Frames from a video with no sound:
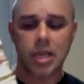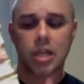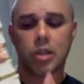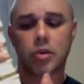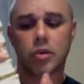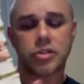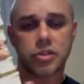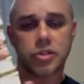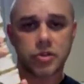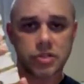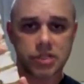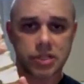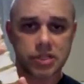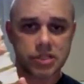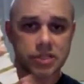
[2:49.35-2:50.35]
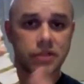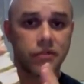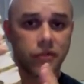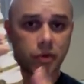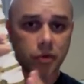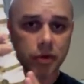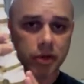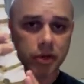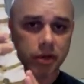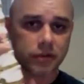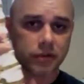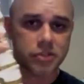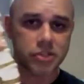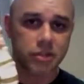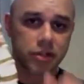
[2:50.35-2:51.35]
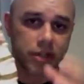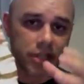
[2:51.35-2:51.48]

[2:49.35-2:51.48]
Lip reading: Lordosis, forward curvature,